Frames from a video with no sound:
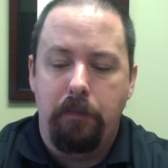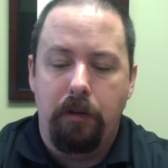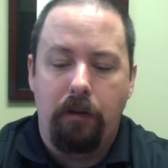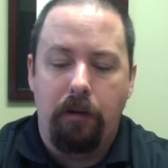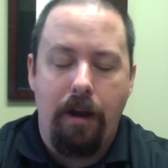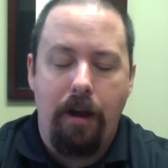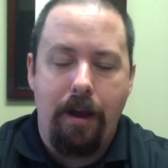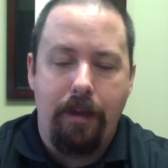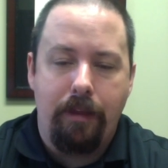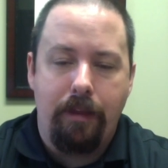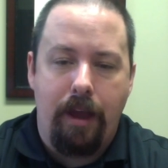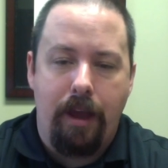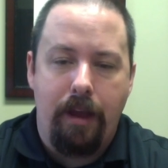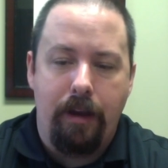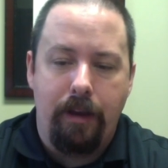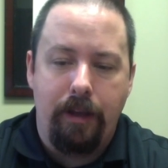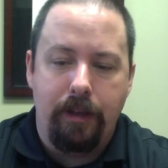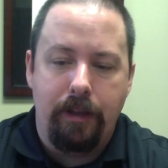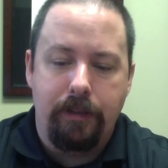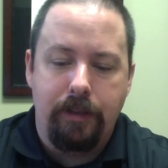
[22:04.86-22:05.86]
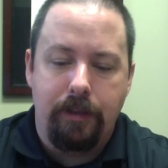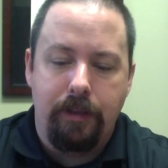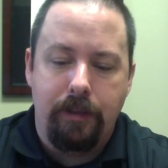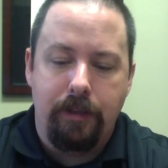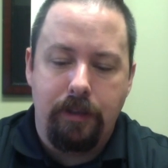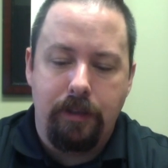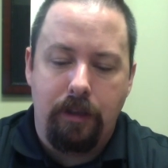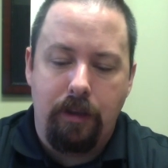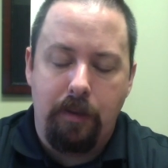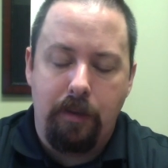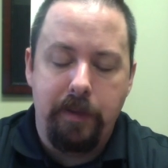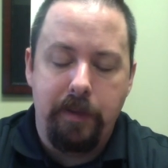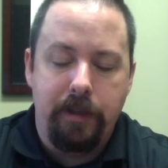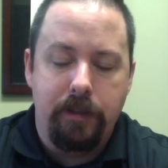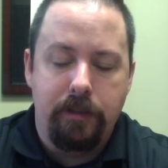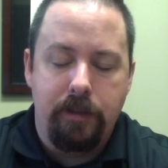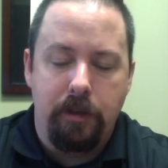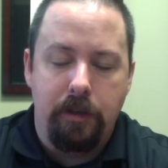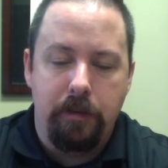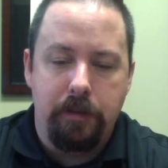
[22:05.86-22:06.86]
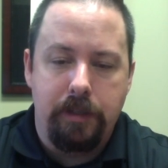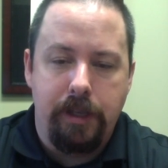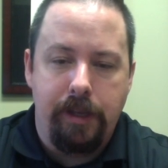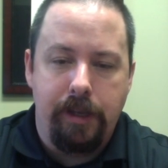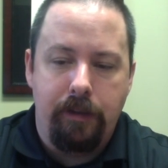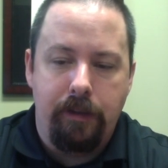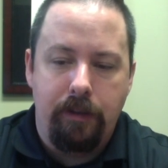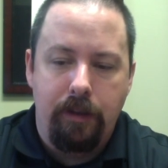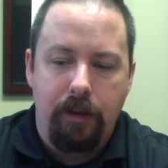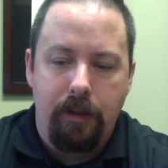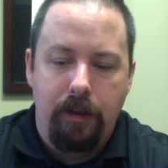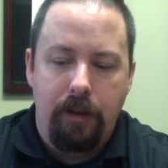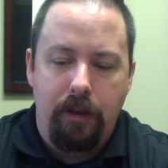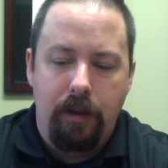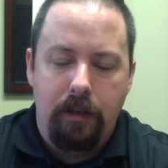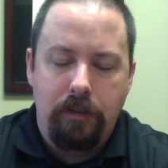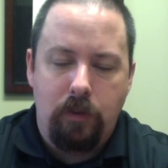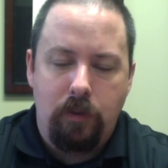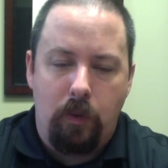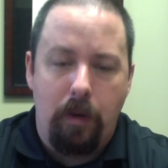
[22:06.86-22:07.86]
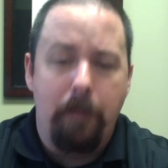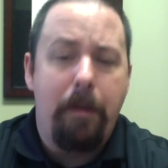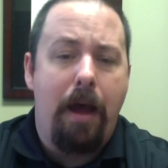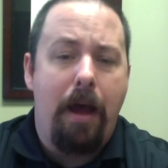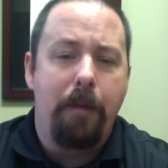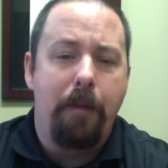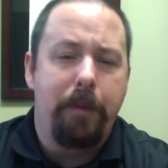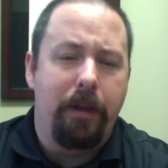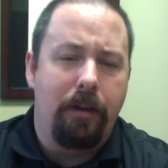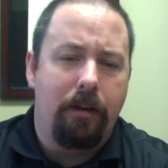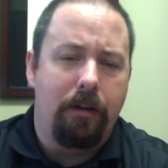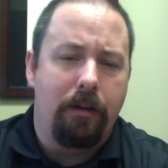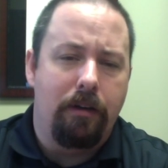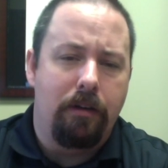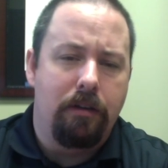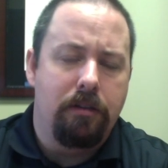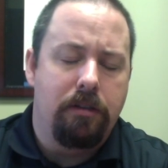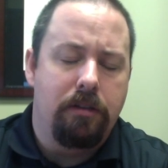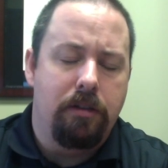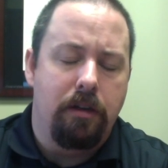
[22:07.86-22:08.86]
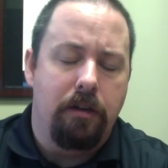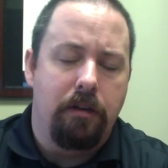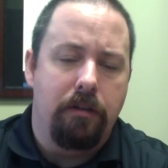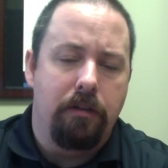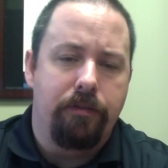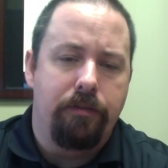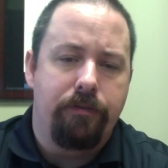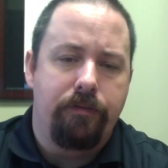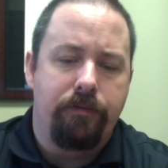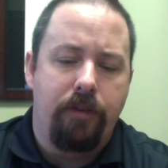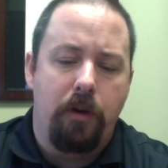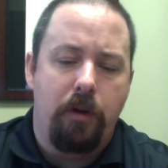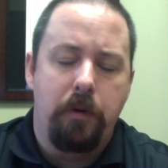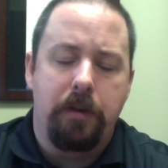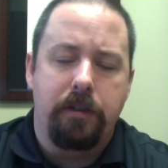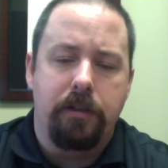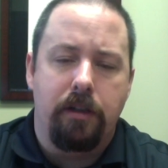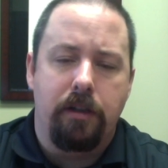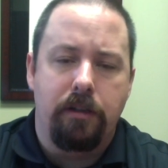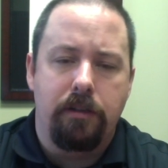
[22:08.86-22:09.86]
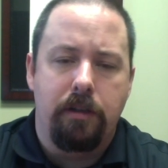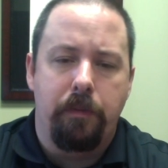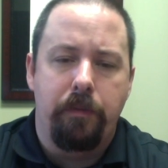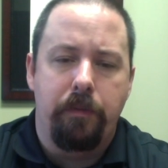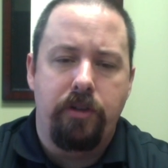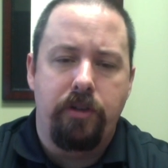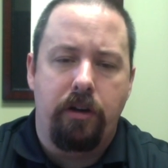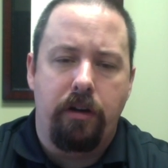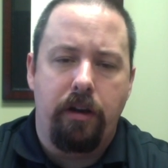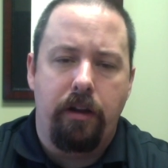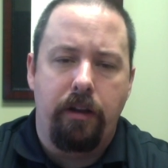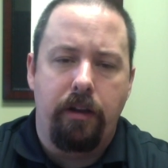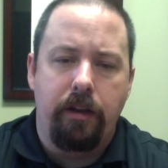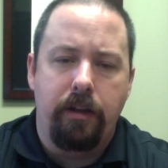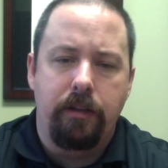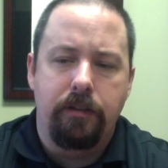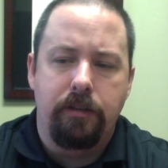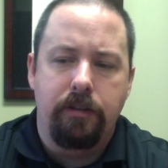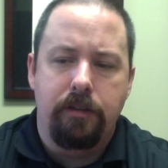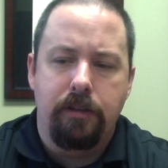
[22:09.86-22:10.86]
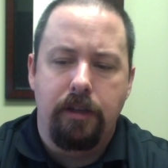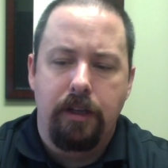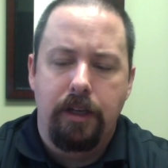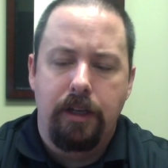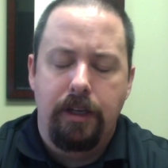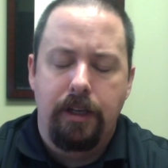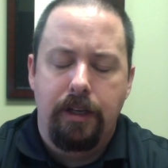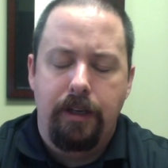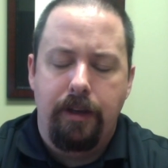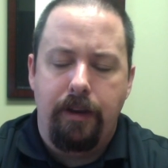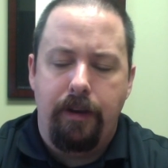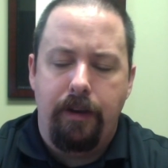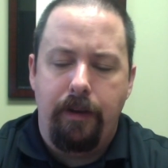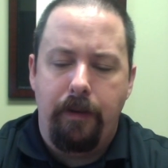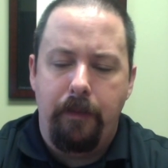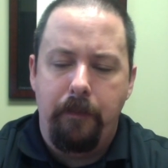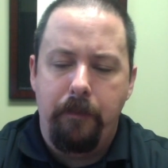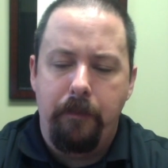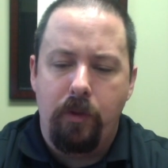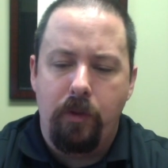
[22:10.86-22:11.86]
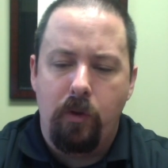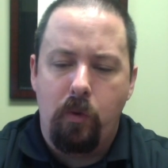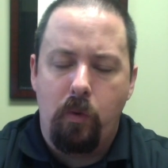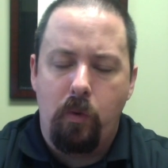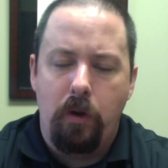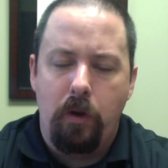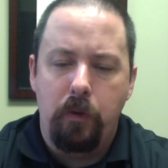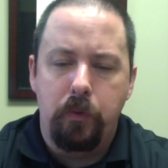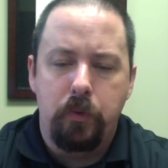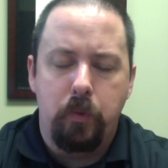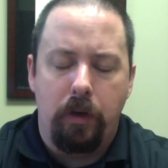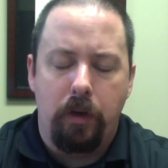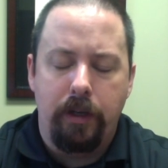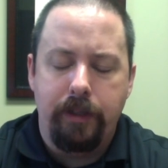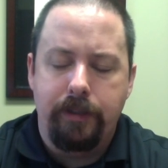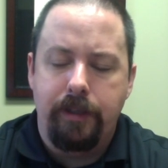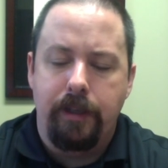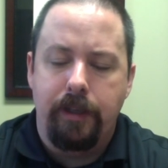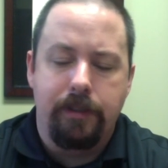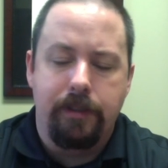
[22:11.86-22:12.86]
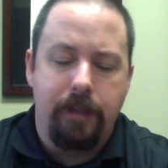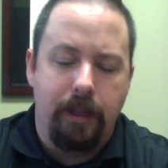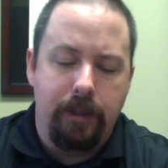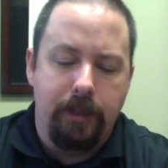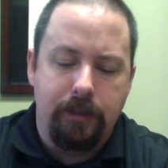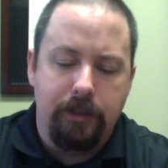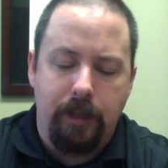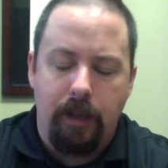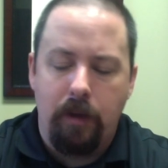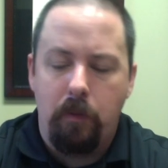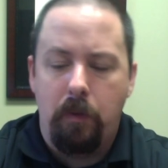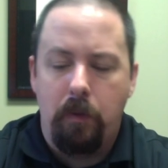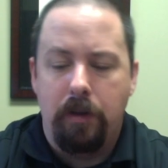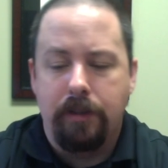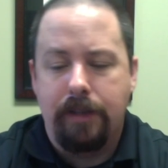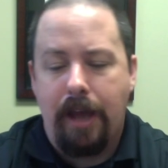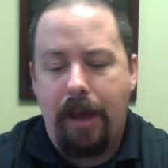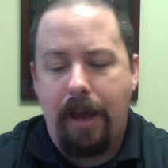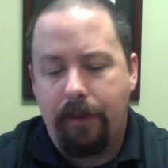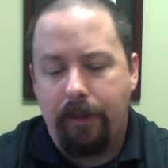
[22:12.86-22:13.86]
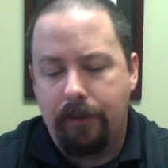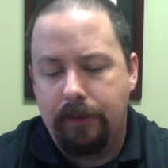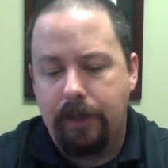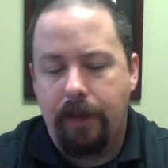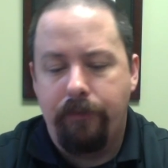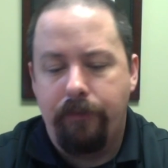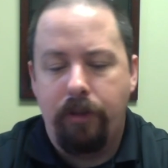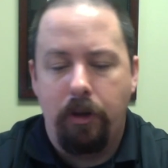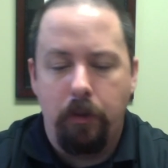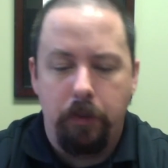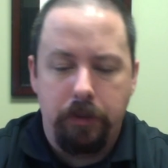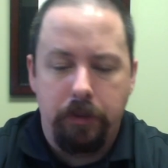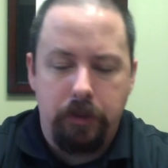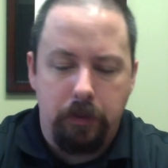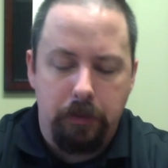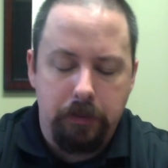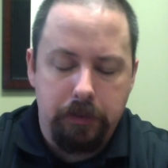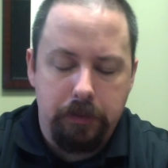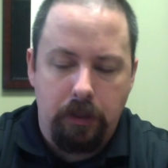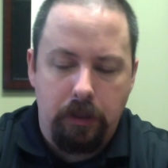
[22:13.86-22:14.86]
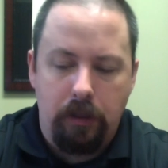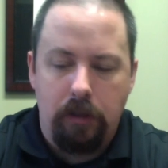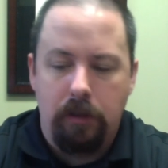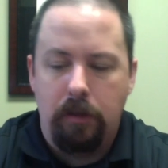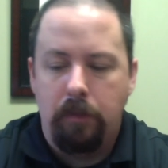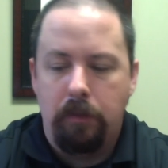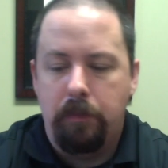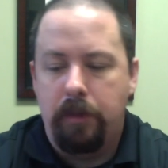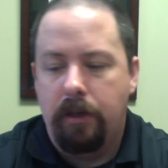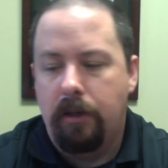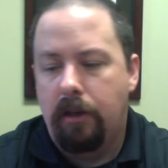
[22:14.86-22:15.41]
McGrath kind of gets at this a little bit. So does Hill. It's sort of popular to focus on some of Tertullian's um, quotes where he says things like, "What does Athens have to do with Jerusalem?"